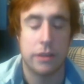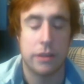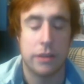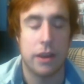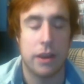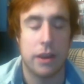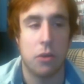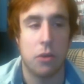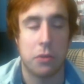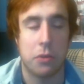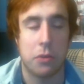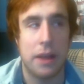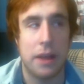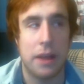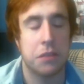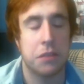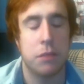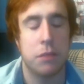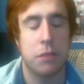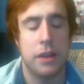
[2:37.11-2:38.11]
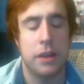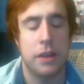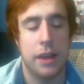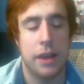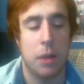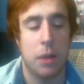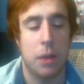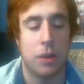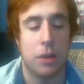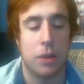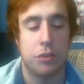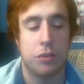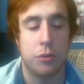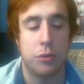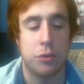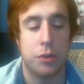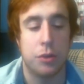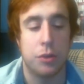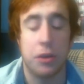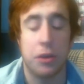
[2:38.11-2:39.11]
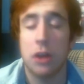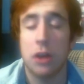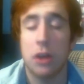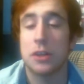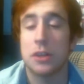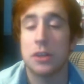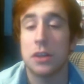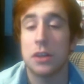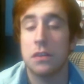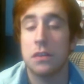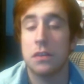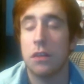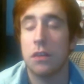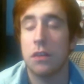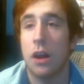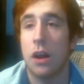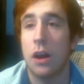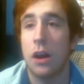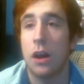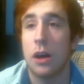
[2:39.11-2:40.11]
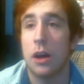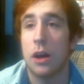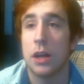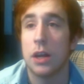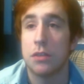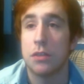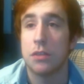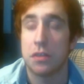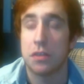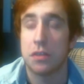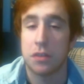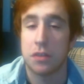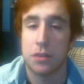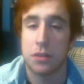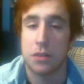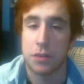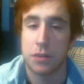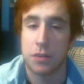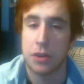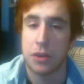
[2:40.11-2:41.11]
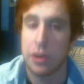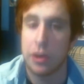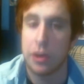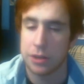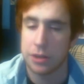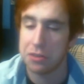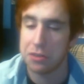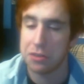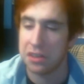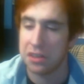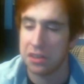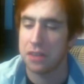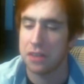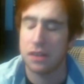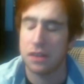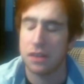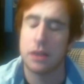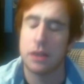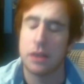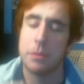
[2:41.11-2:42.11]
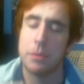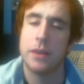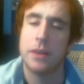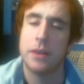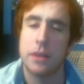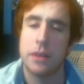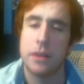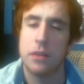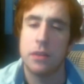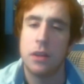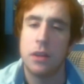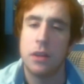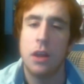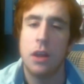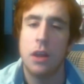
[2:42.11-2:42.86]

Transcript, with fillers: Now, last Monday I went to the doctor's, uh, just a different doctor, just get a second opinion